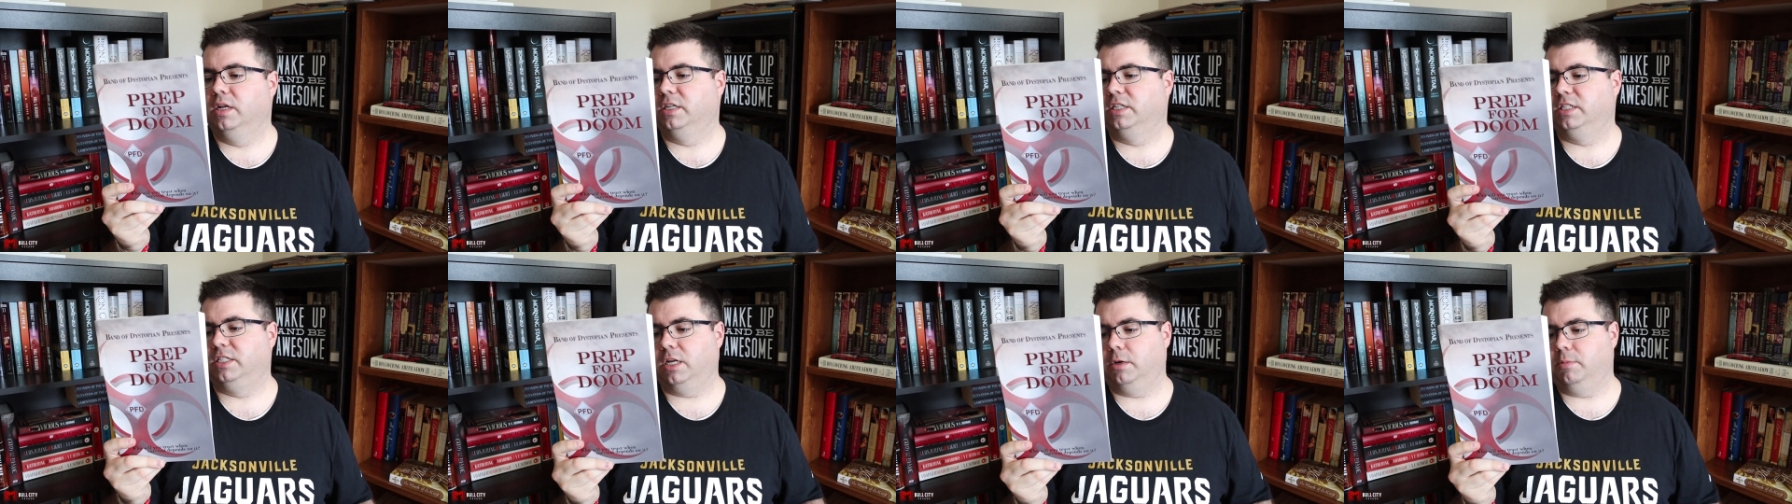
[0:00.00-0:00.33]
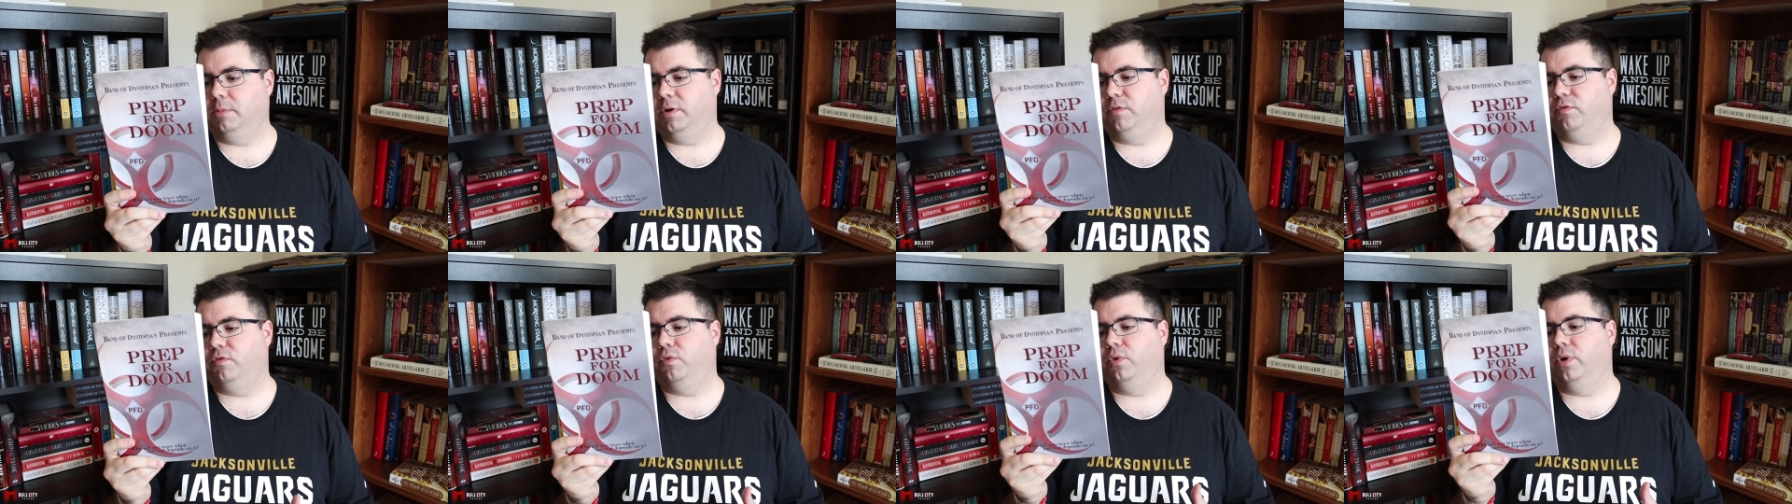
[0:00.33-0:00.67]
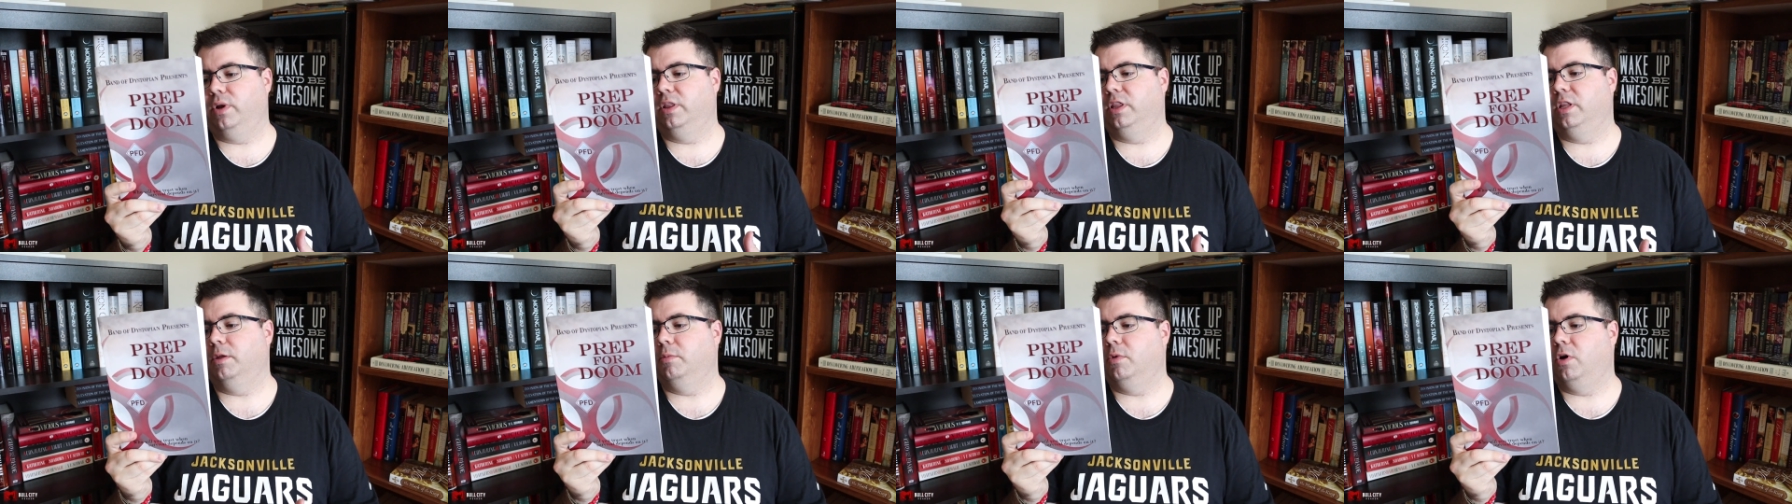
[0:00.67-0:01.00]
Some have
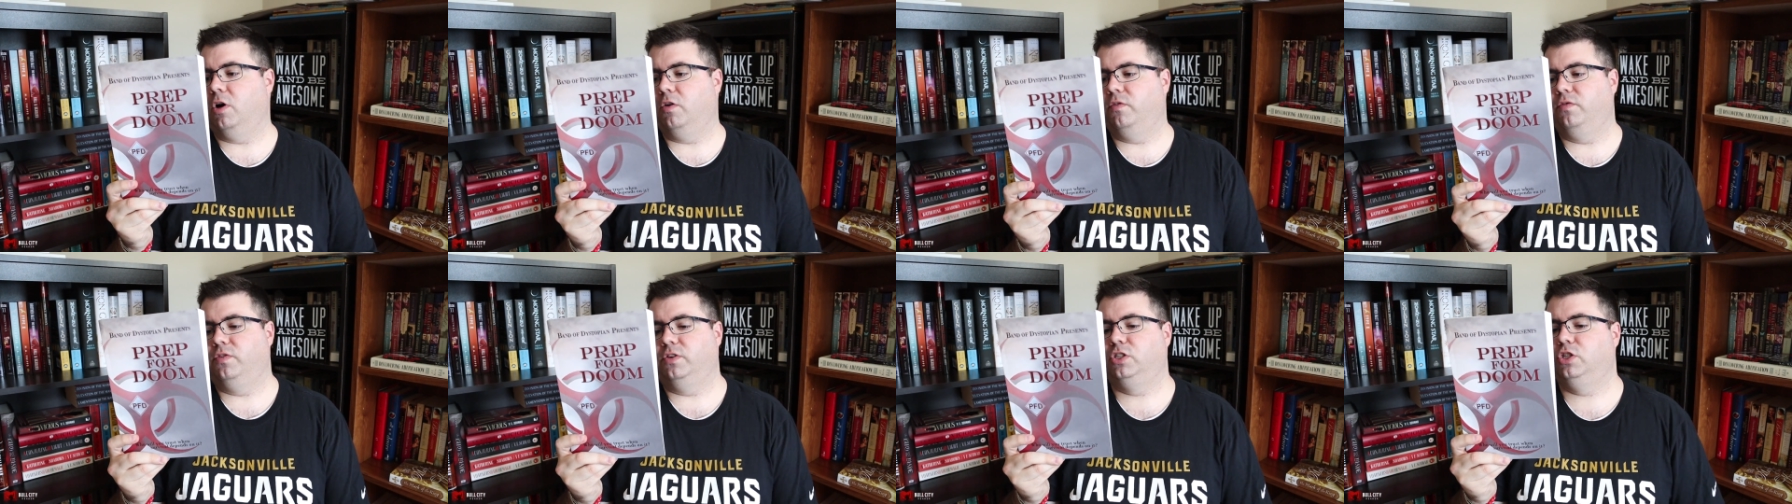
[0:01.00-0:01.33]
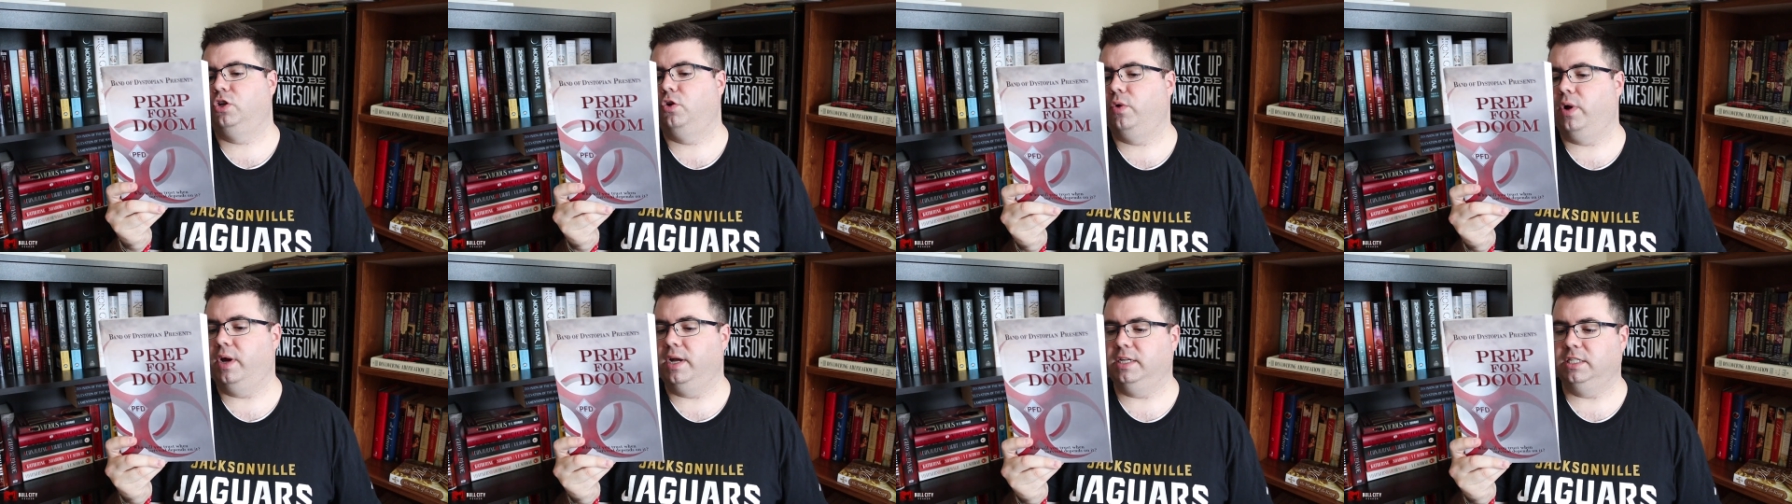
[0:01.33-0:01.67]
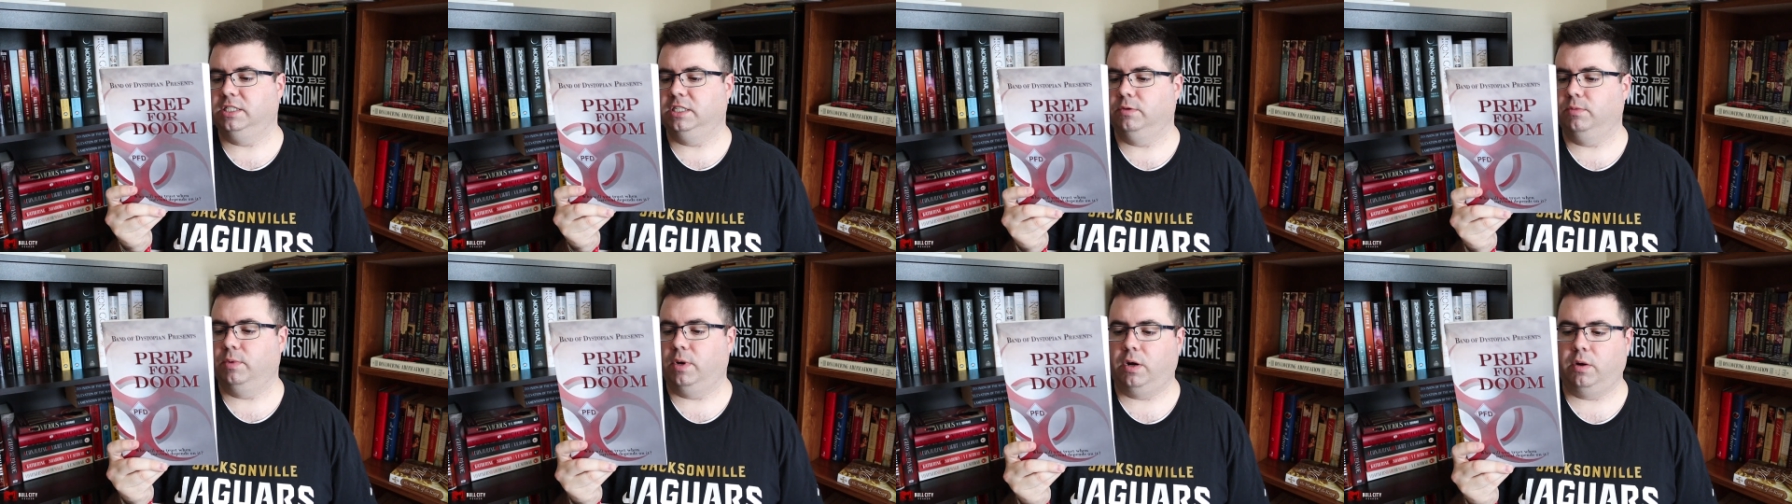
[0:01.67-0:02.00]
written them off as
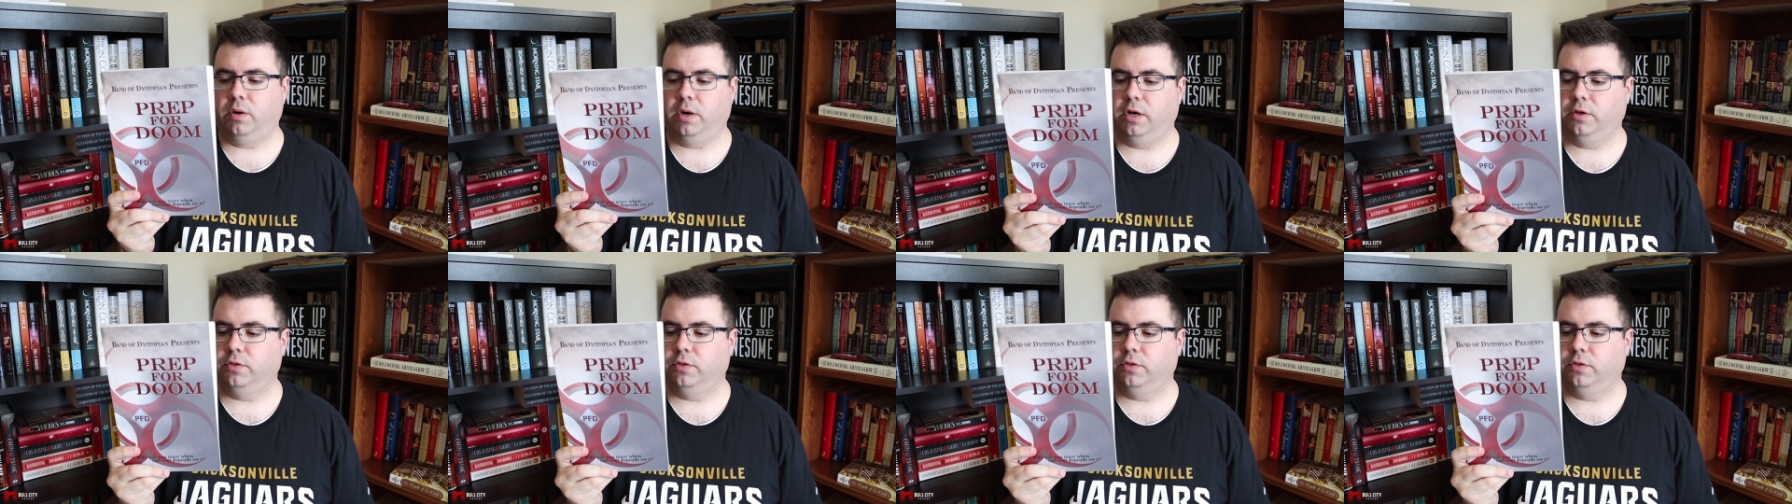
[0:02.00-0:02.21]
crazy while